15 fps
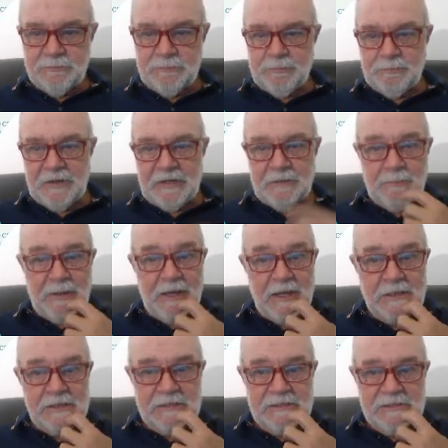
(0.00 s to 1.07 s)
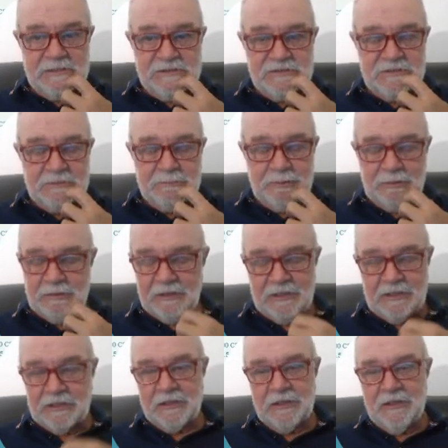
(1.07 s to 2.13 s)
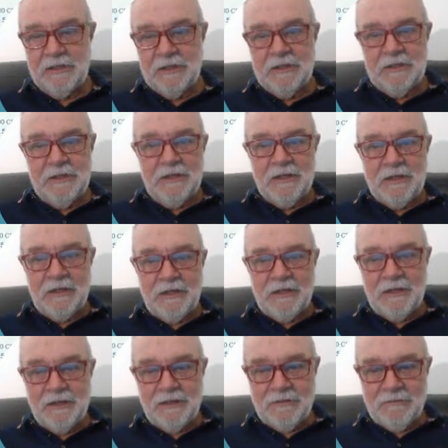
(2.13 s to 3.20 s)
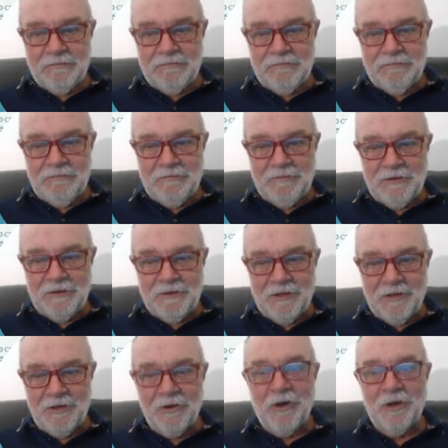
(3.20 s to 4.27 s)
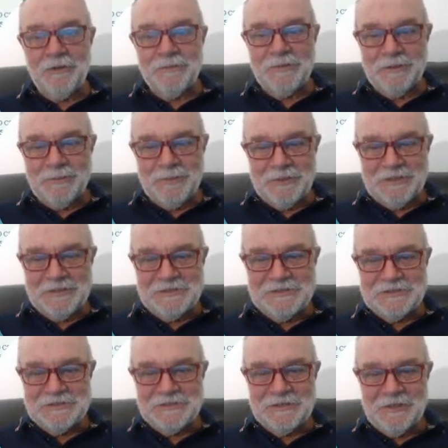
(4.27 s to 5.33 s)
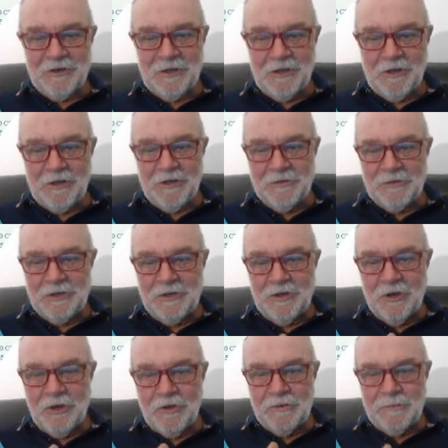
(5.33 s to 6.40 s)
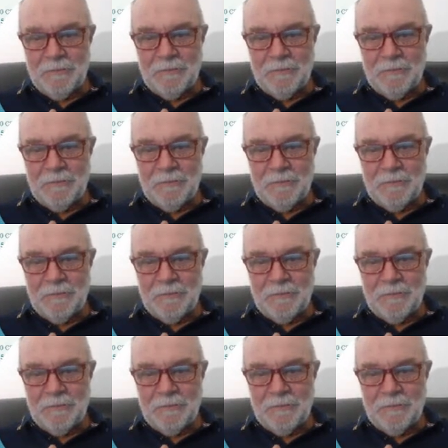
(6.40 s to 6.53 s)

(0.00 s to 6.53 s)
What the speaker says: Peter Punk is completely an eye-opener because I don't know